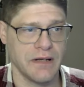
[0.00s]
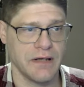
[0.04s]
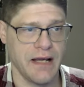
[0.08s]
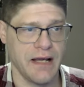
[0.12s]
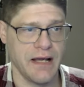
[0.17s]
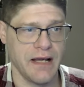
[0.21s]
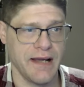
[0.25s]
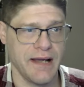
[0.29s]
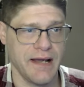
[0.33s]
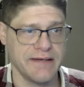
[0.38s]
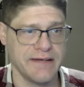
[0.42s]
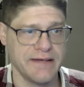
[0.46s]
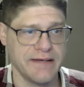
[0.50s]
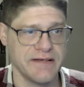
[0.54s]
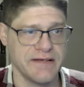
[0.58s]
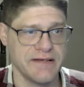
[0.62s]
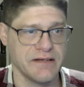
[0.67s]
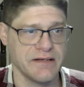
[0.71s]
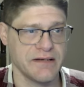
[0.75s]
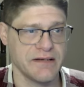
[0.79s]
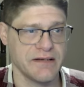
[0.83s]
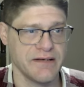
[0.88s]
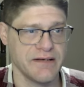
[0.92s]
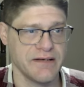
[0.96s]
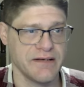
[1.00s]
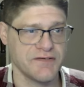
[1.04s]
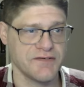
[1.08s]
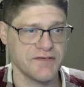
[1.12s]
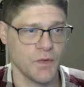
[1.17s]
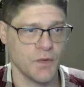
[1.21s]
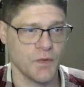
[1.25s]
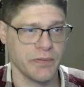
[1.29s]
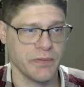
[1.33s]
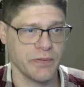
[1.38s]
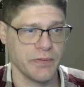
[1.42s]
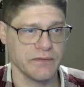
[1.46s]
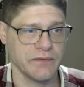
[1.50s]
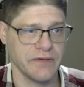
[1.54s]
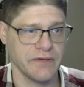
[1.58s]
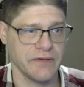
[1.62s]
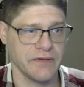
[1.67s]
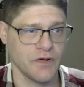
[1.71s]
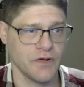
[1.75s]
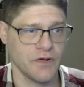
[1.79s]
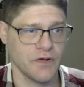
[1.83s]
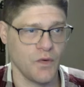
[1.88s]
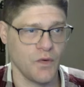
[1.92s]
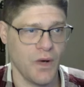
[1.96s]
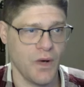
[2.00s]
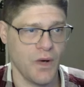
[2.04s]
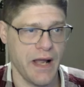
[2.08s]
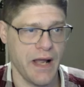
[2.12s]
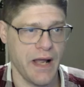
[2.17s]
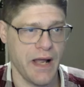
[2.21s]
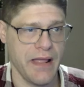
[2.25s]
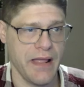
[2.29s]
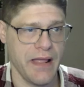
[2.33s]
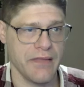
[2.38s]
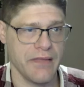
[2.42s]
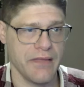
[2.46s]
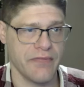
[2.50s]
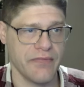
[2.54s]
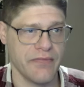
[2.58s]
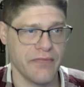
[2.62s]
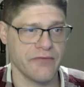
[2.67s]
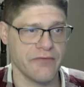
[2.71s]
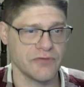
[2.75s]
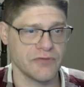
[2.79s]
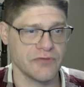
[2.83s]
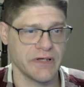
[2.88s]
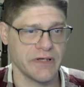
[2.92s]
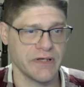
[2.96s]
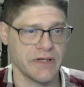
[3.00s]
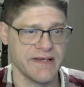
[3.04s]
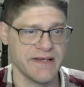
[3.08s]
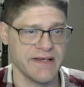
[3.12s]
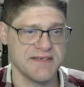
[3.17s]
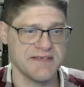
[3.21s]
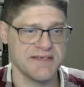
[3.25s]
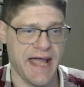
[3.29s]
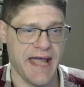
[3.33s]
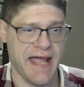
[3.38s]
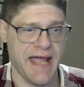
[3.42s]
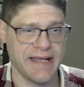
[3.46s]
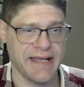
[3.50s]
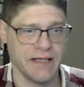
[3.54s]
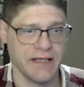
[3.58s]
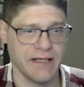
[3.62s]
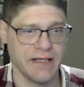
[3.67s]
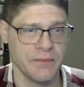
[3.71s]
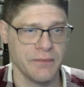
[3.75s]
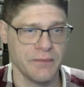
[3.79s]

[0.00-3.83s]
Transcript: idea is open, you know, the rook is hanging.